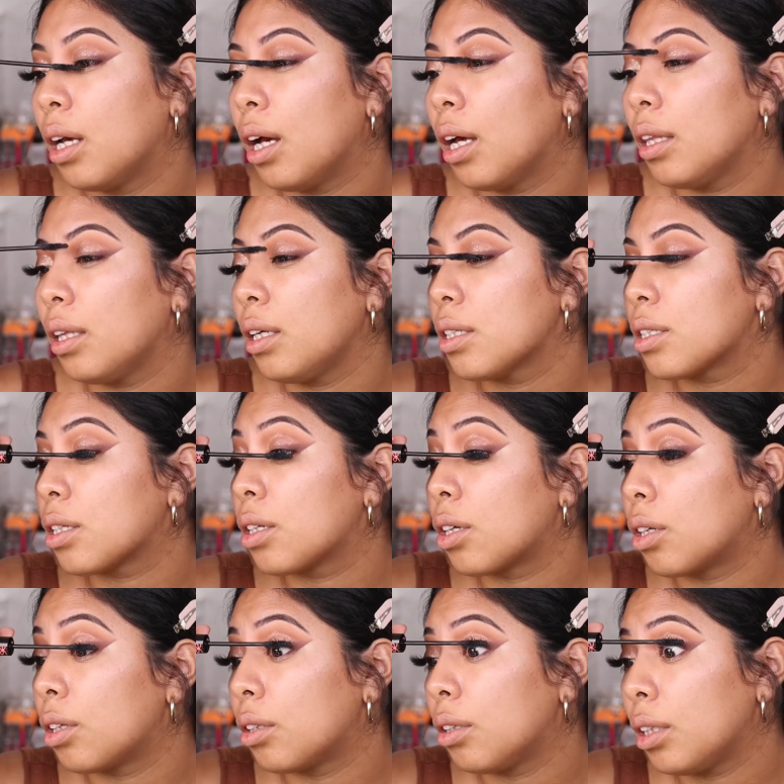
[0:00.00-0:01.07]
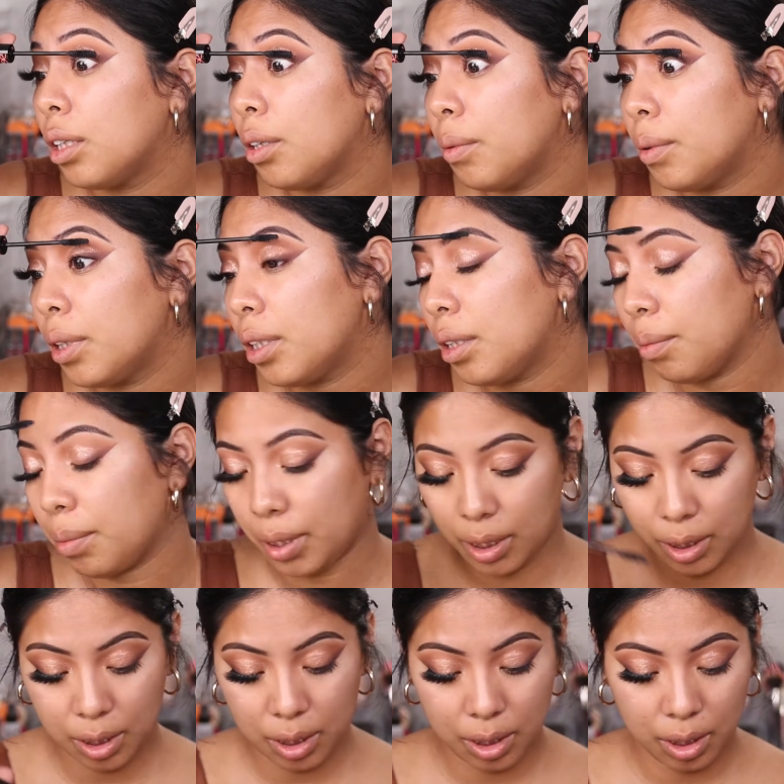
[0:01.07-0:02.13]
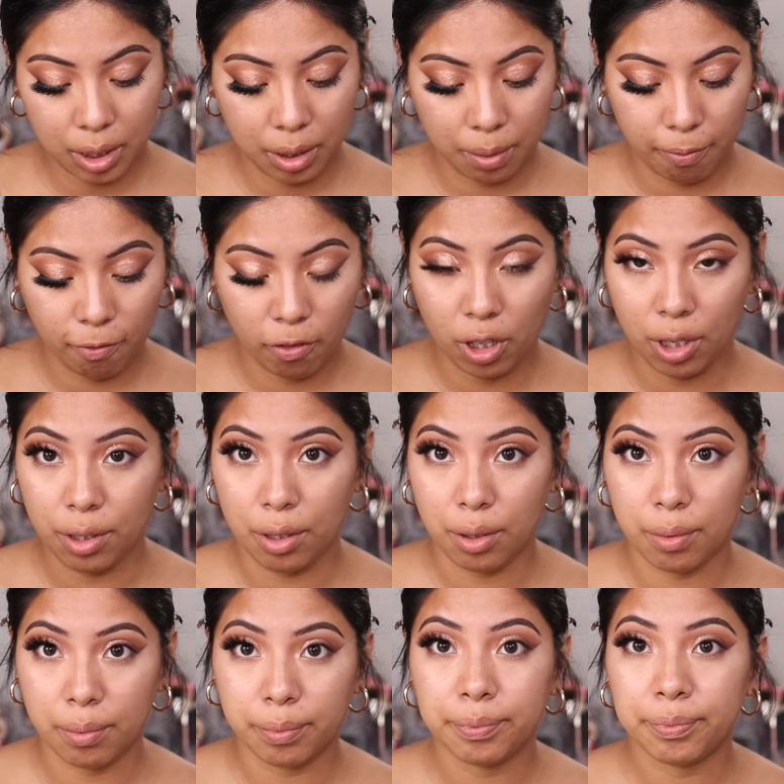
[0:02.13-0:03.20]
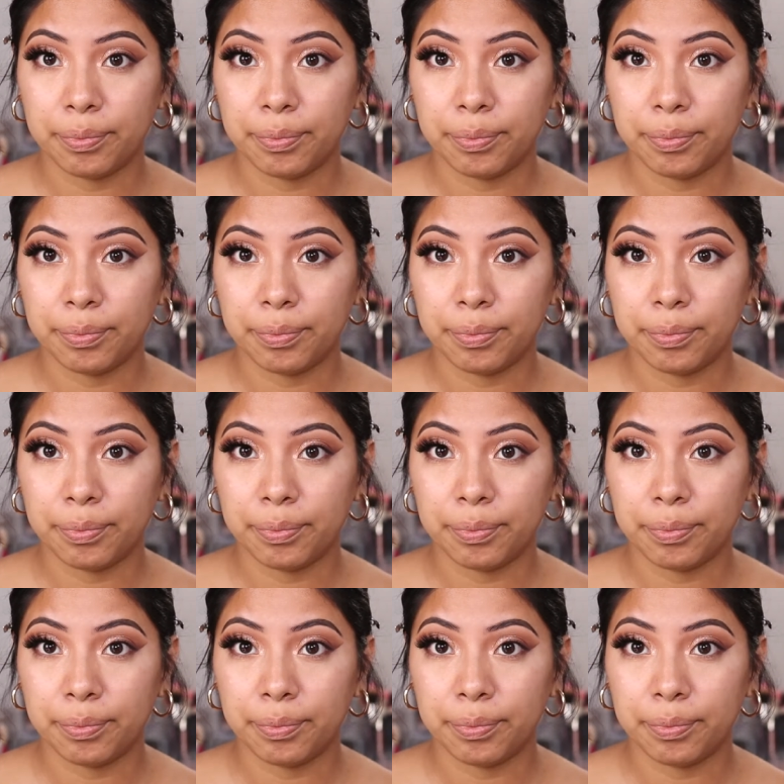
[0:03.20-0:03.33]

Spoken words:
I think is a curling one, but this is the volume.